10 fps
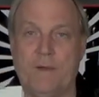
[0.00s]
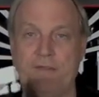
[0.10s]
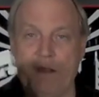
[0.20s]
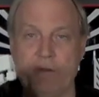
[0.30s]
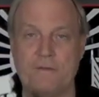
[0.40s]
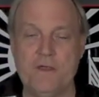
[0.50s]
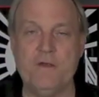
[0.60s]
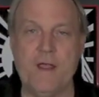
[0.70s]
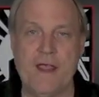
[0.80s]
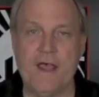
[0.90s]
But the other thing
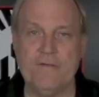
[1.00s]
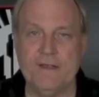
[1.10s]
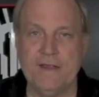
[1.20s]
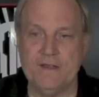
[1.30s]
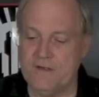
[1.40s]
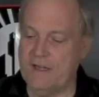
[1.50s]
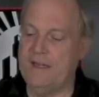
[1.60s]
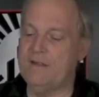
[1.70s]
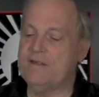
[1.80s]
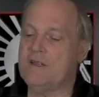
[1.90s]
you have is
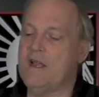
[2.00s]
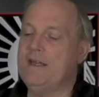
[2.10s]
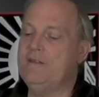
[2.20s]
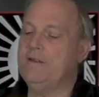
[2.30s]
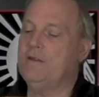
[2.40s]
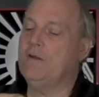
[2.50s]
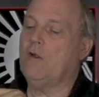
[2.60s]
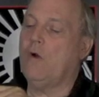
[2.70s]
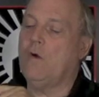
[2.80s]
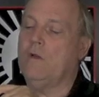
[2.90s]
inside the little
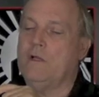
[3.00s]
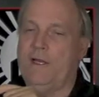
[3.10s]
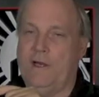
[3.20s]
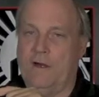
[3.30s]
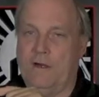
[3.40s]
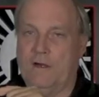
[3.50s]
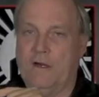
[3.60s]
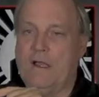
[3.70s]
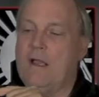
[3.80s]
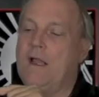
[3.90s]
hole here
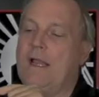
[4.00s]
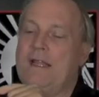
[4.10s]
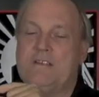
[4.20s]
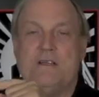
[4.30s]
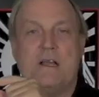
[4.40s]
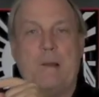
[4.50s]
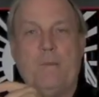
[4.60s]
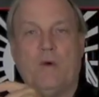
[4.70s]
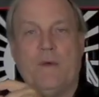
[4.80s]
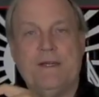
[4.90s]
is a
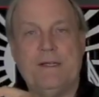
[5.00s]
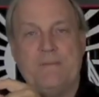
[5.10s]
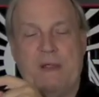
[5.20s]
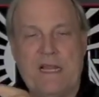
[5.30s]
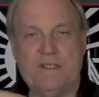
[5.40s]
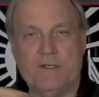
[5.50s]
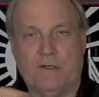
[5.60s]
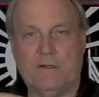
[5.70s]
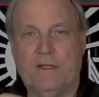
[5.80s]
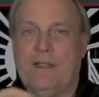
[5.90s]
number written in
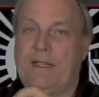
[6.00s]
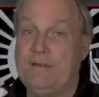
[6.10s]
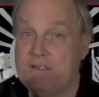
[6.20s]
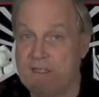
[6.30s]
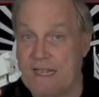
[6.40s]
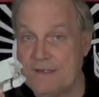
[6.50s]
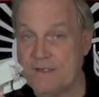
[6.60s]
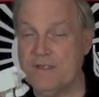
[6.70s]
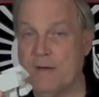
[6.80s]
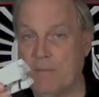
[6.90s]
pencil. In this case,
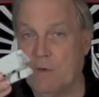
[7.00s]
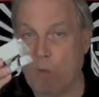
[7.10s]
it's number